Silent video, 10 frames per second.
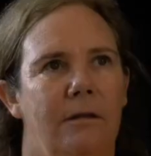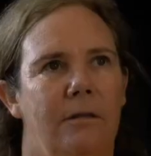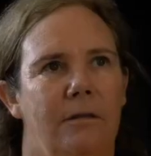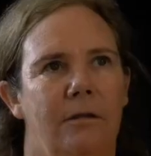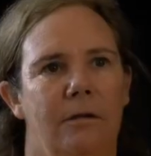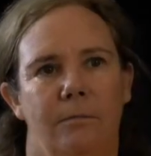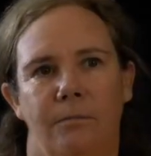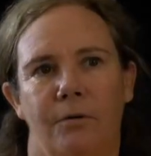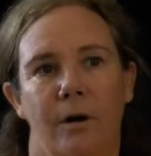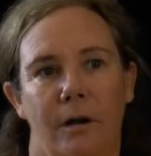The third
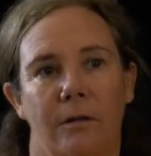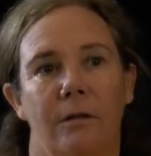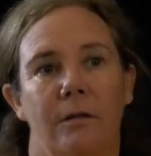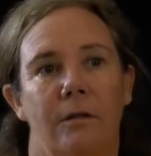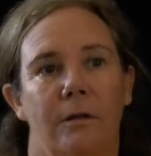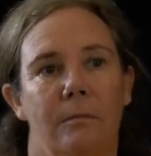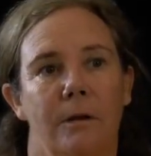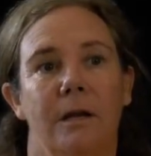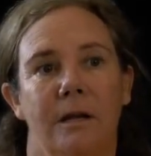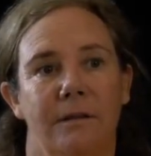product that the
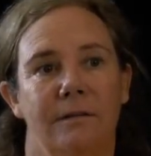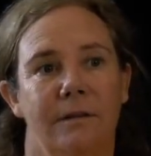communities